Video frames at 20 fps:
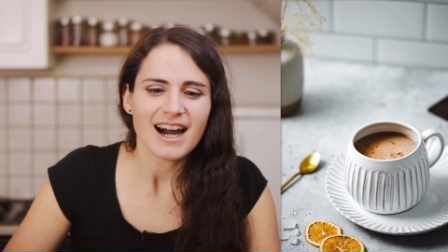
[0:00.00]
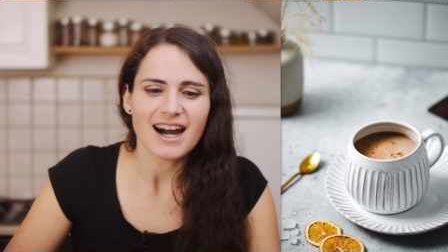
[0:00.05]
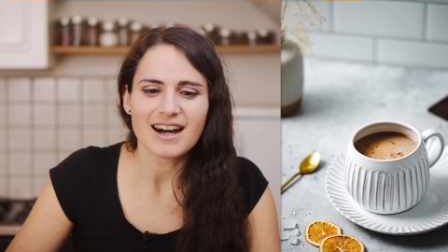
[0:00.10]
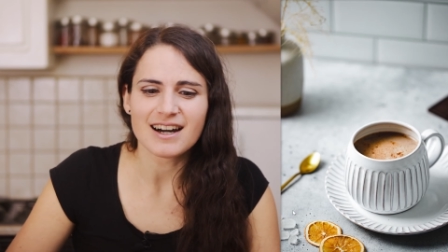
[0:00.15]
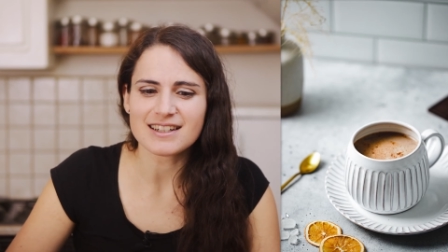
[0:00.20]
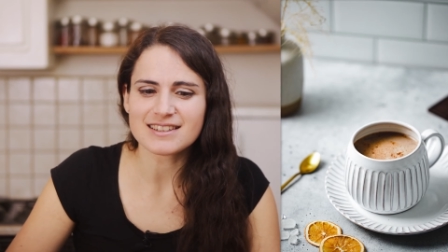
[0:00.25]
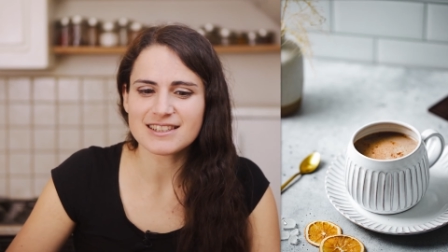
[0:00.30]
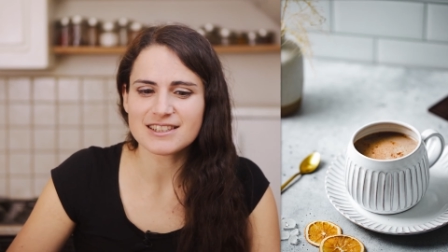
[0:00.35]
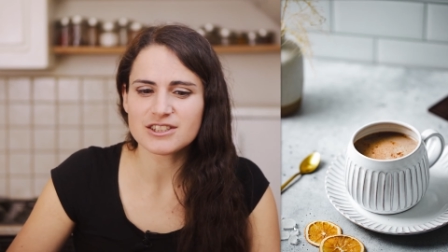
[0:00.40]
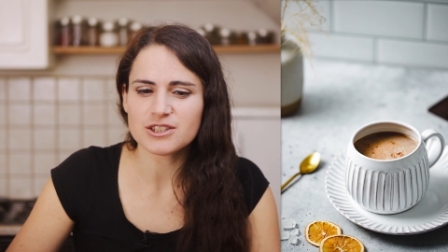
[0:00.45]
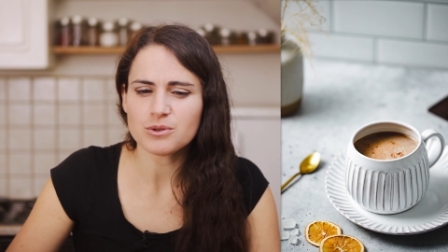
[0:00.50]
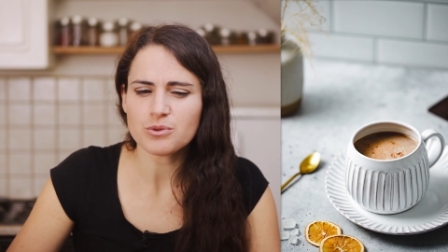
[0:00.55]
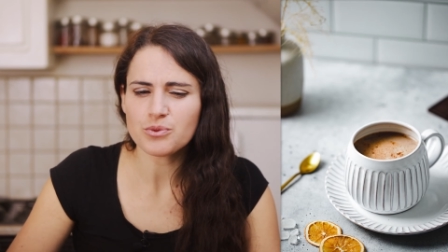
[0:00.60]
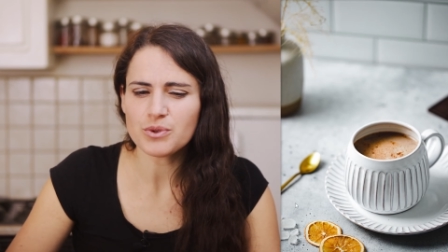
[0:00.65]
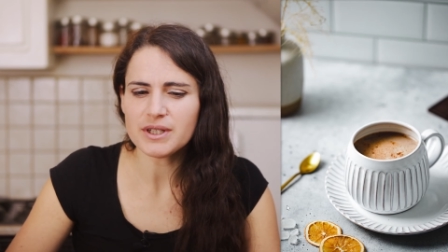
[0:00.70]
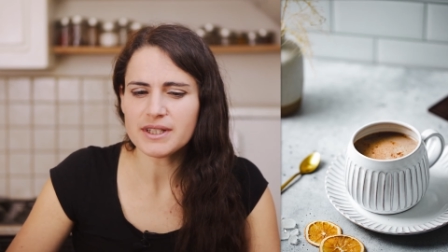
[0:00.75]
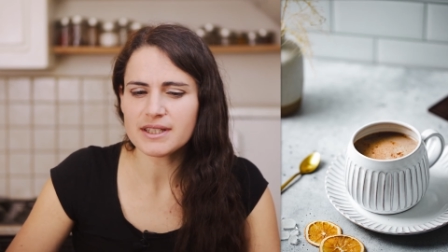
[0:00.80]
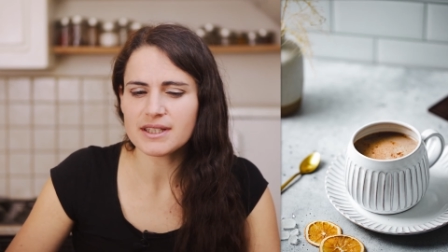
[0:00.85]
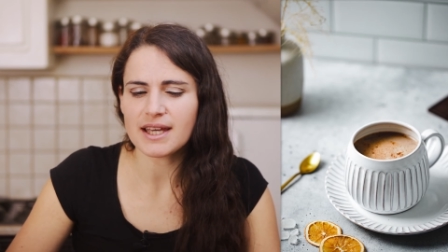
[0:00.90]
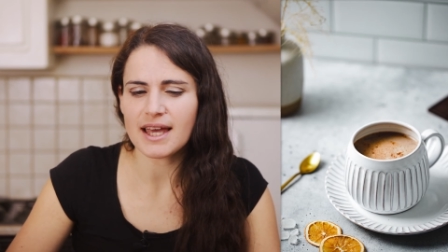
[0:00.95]
Uh, they don't
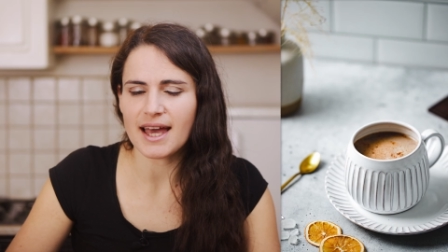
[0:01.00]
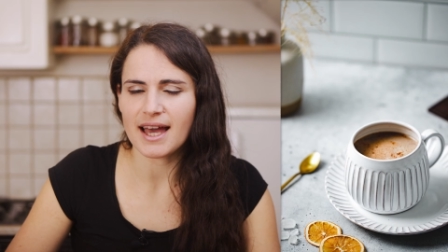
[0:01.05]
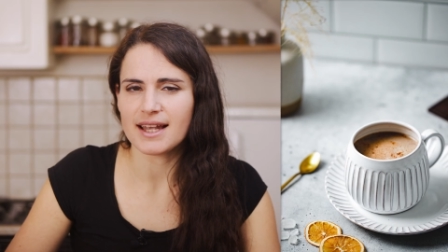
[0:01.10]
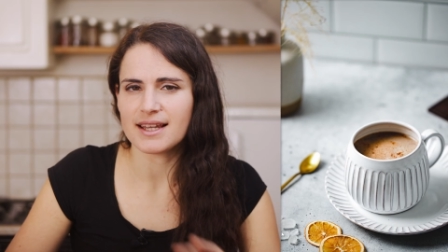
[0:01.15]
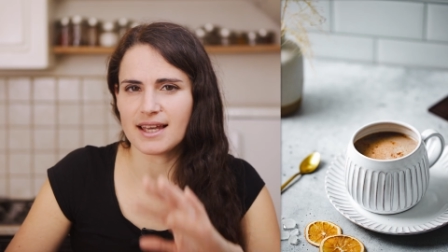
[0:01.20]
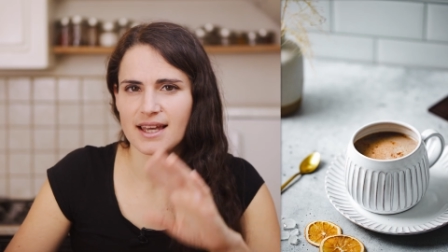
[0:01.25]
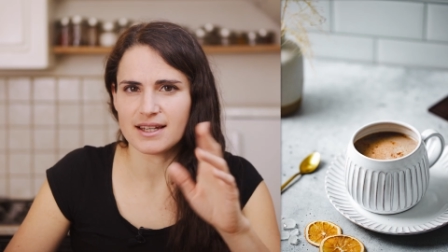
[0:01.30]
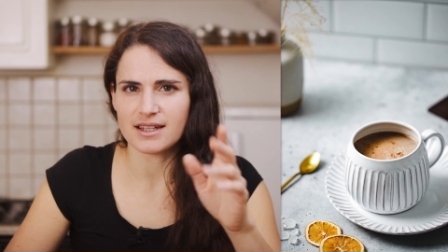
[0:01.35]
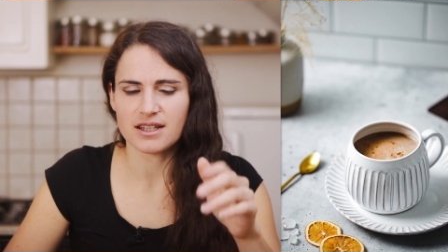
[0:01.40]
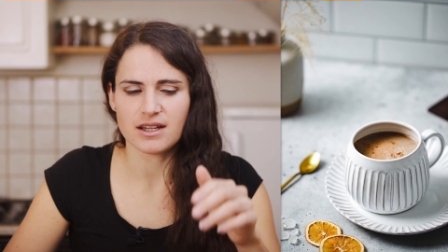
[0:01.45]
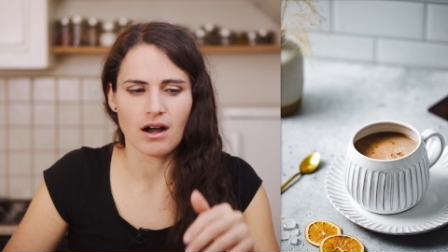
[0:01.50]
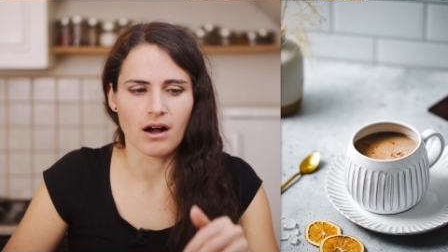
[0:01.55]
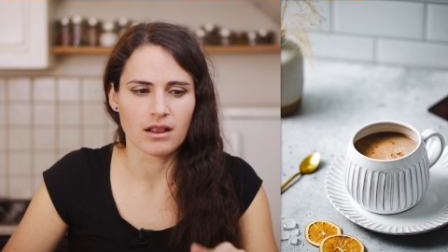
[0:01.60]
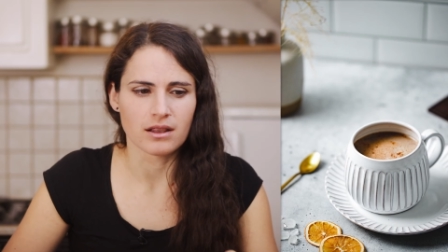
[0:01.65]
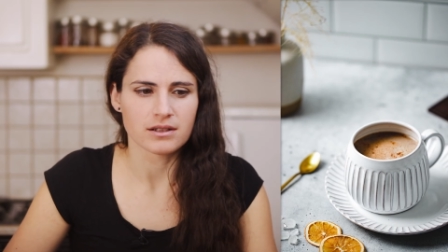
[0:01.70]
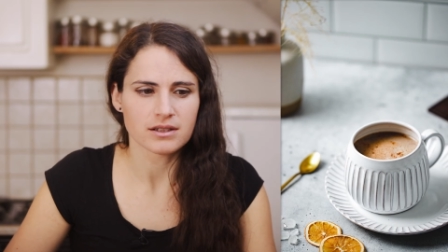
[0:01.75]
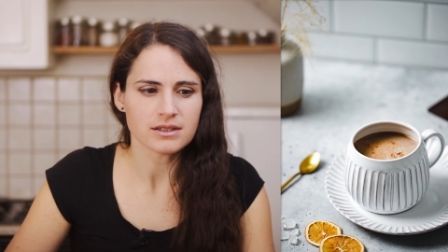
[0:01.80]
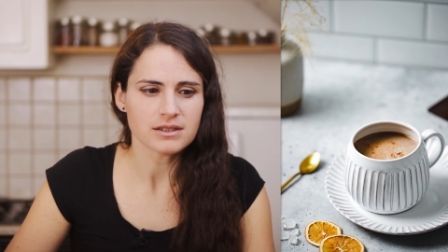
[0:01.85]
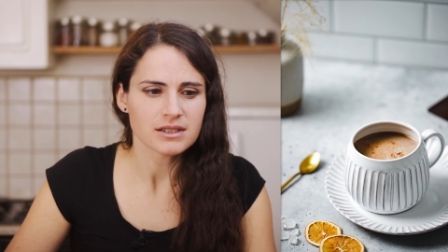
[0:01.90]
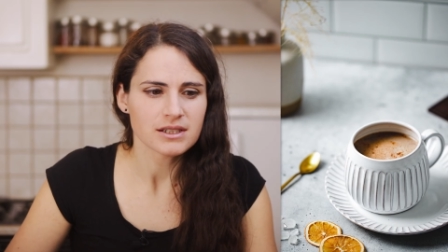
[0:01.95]
really add any
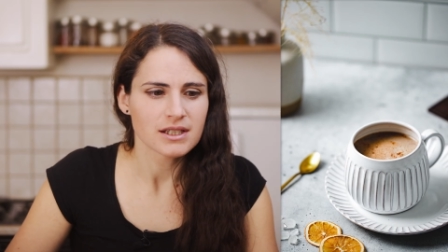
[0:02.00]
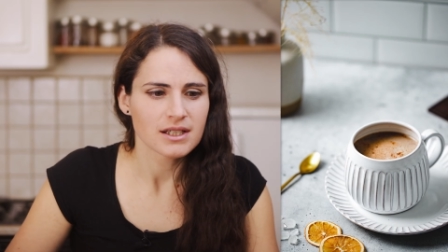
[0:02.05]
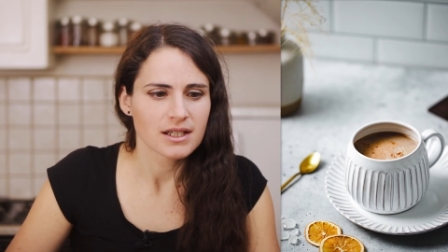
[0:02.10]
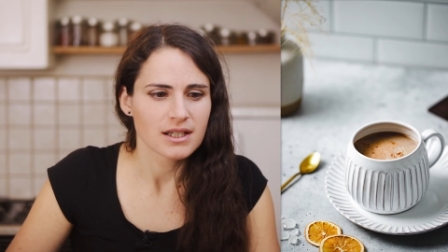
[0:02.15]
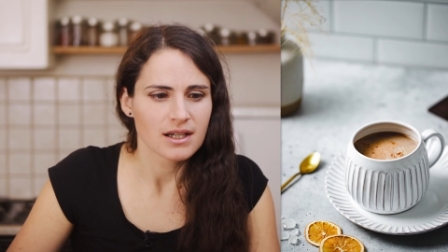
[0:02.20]
color,